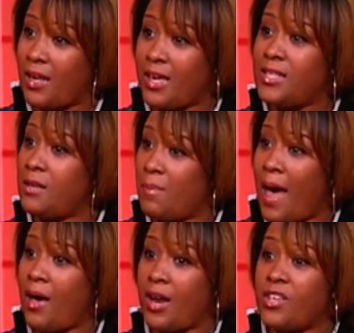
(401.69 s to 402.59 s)
It's
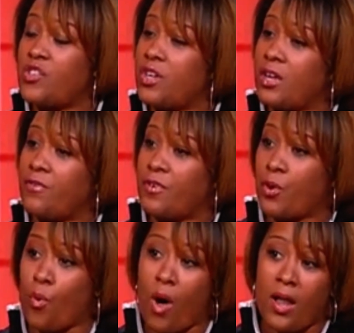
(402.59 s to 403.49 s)
about us looking for the
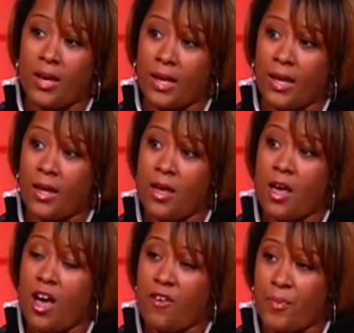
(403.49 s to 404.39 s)
quality
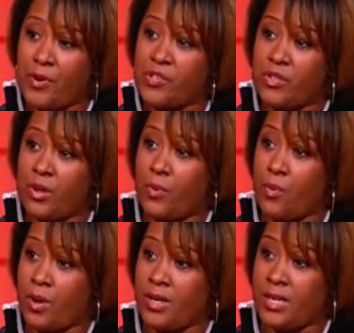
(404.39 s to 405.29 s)
of person that we
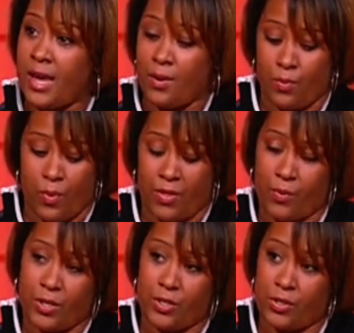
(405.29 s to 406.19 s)
want to date, whether
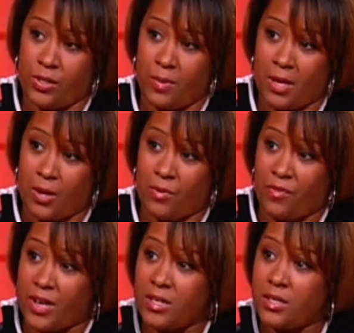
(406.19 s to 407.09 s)
we choose to make you a
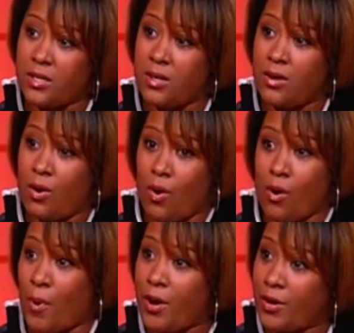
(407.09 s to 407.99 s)
friend or a
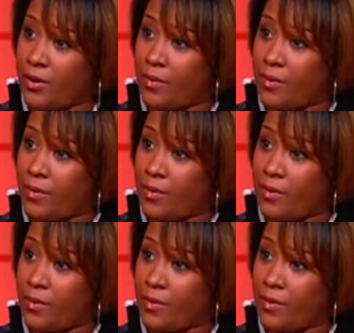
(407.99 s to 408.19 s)
partner.